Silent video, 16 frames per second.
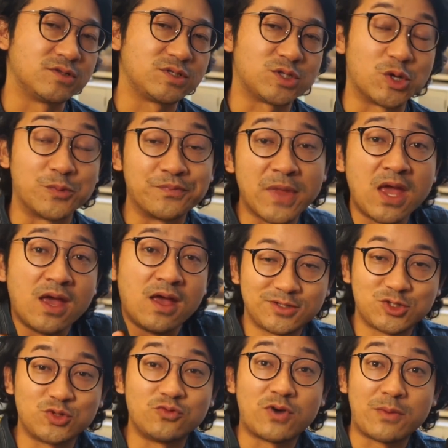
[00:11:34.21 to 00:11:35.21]
So
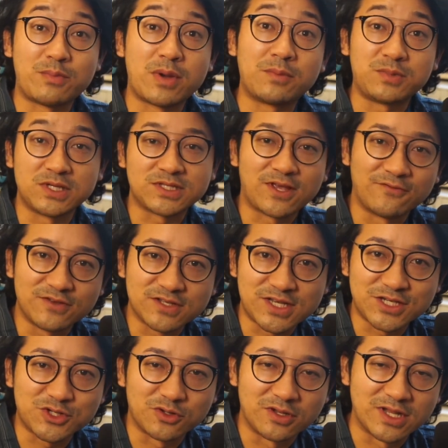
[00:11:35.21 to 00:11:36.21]
to wrap up this
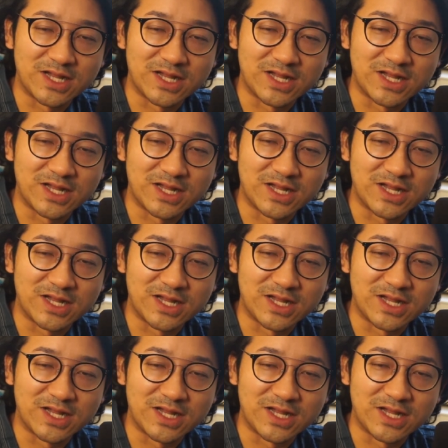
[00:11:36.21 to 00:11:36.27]
conversation,